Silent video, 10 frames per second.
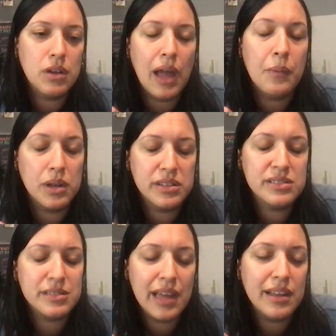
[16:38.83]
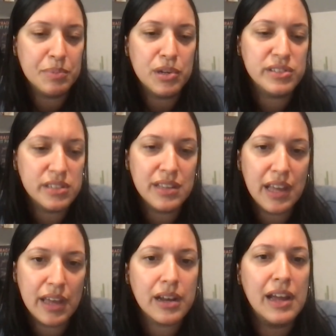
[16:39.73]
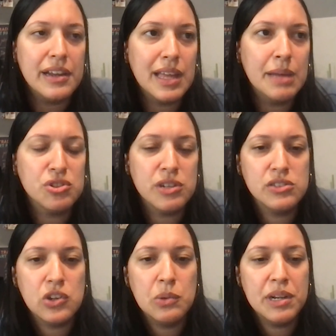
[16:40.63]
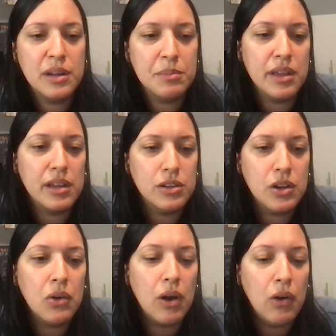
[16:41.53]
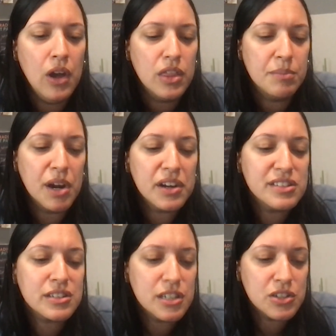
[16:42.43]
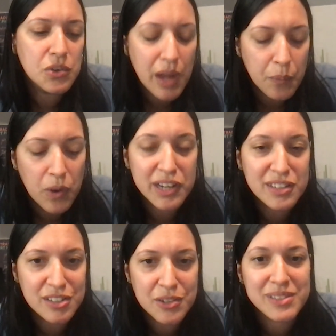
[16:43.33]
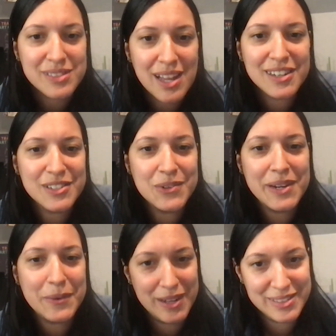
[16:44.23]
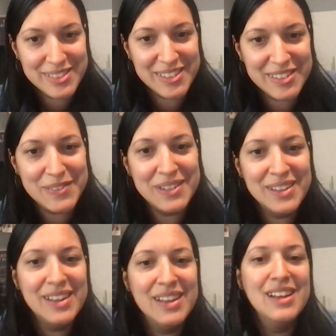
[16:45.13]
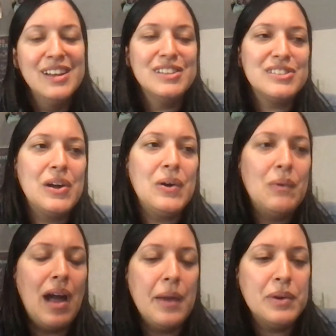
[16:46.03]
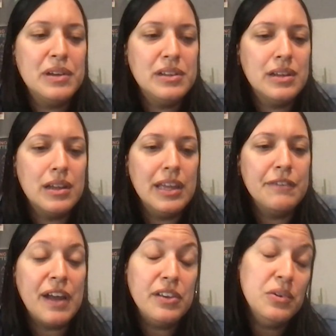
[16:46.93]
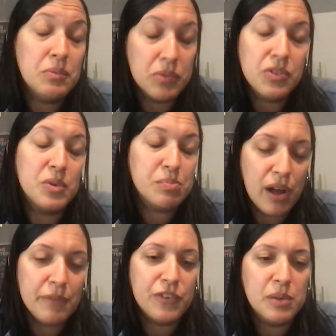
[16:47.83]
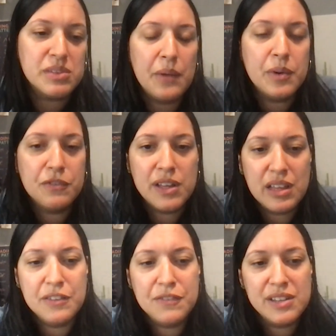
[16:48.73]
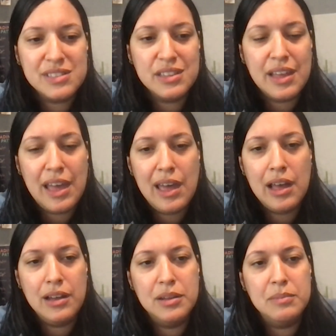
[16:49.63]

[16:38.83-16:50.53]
was that person that kind of kept trades open, and I'm like, no, the market's going to do what I want it to do. It's not going to do what it wants to do. So I would, if I knew there was prop firms, I would invest in that.